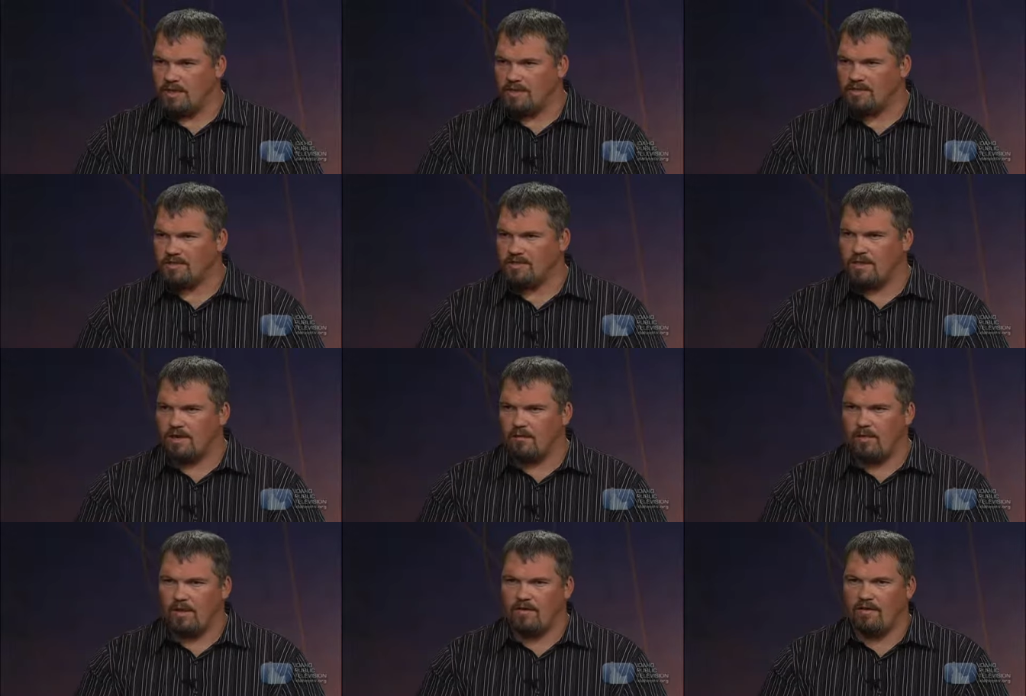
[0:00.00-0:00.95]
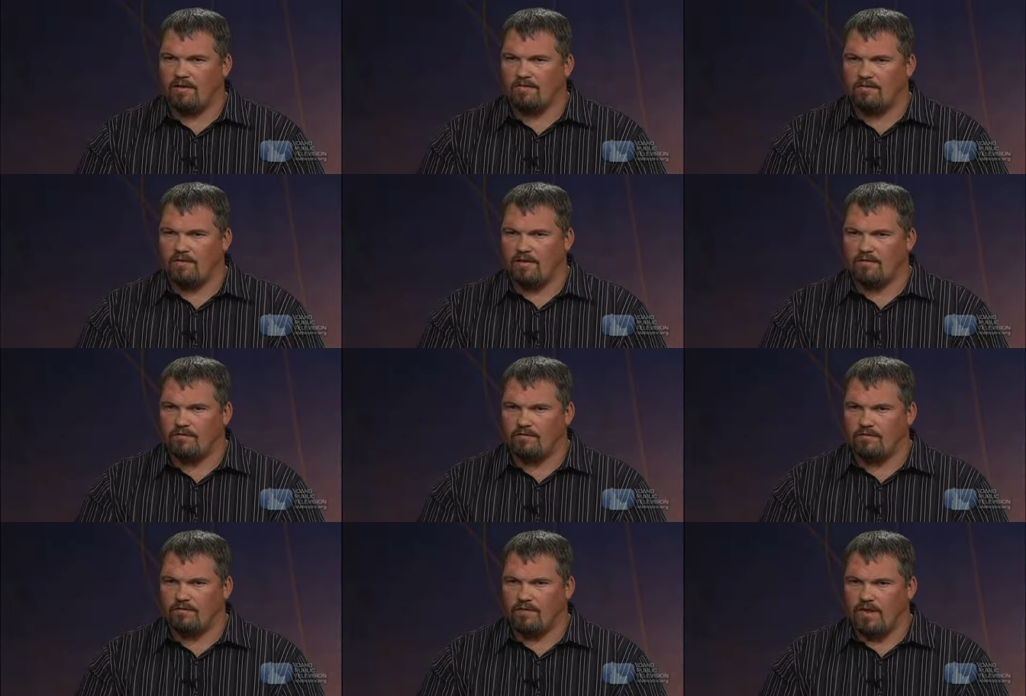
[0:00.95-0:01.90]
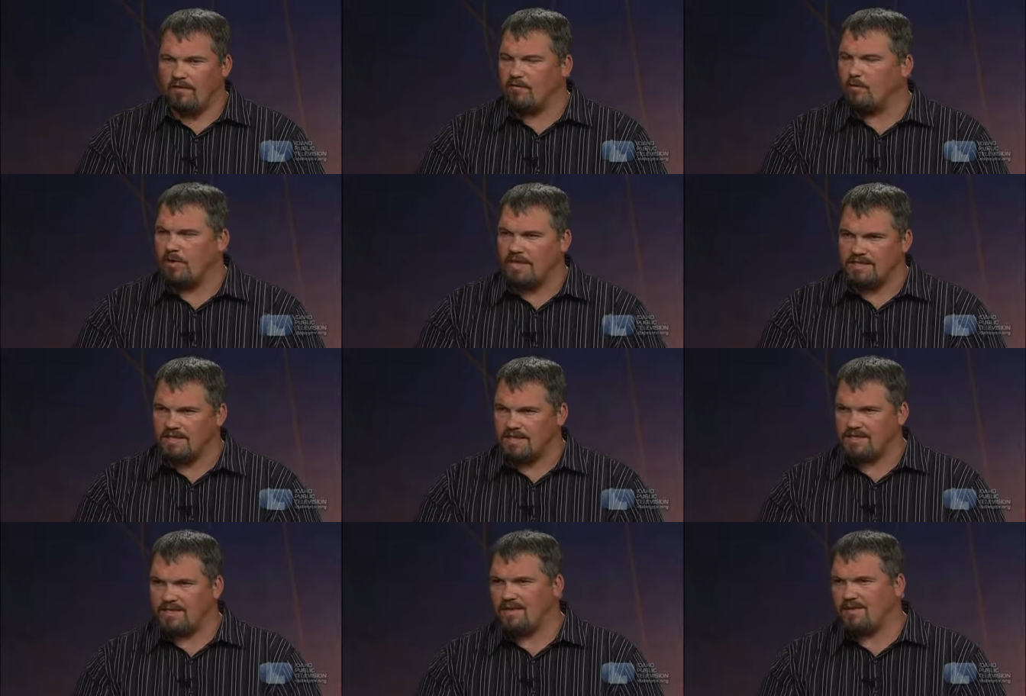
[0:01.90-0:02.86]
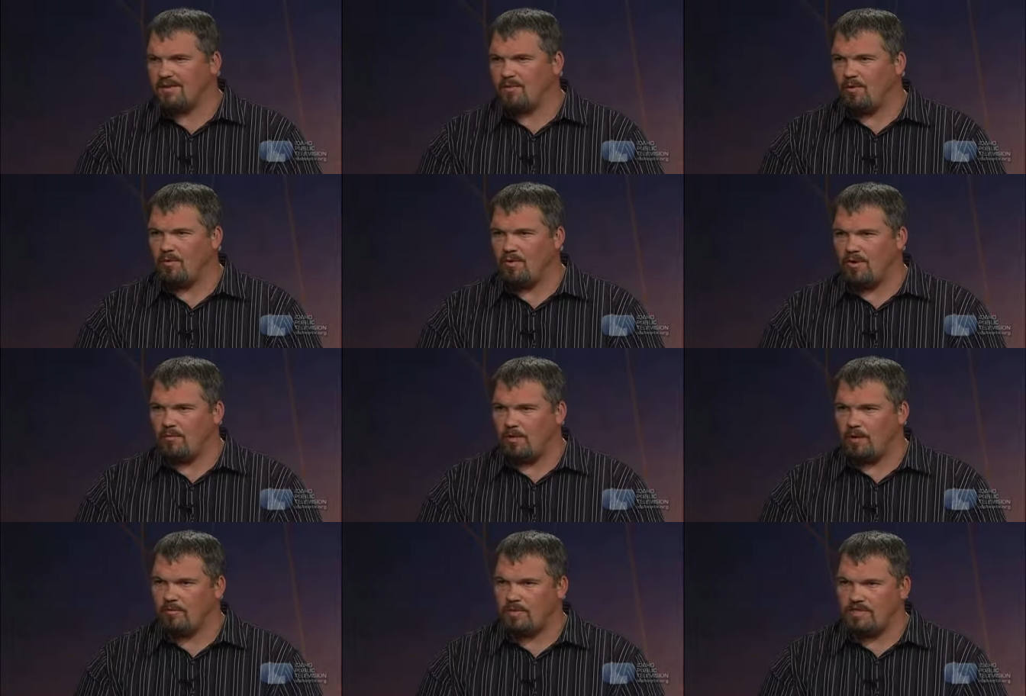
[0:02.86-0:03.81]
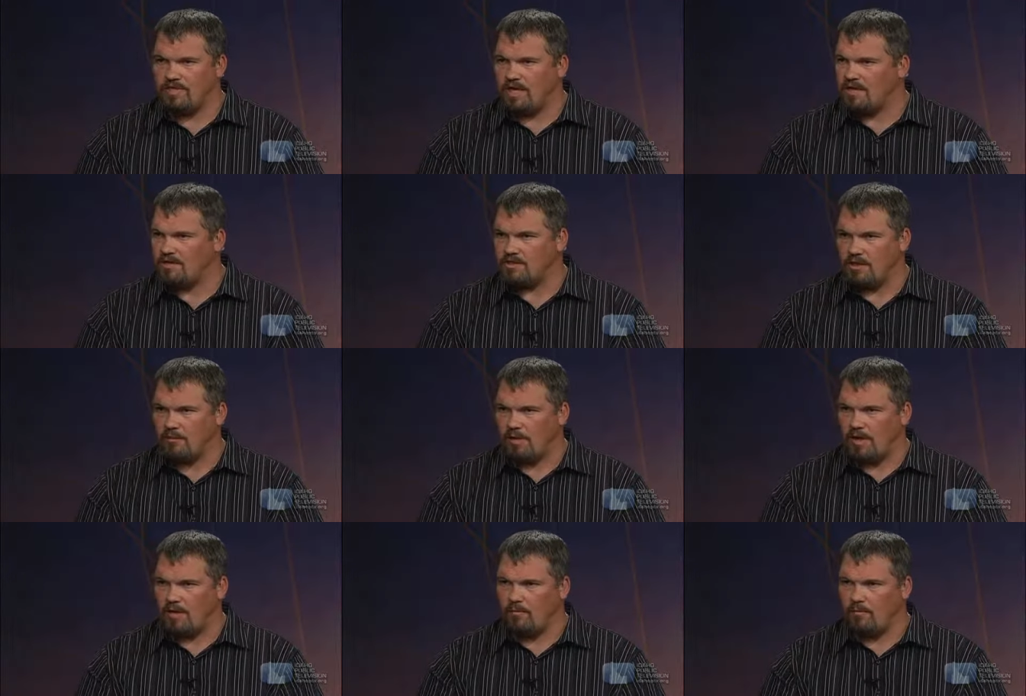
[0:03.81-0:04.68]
this? Then I mean if if everybody says that, then we wouldn't be able to change anybody.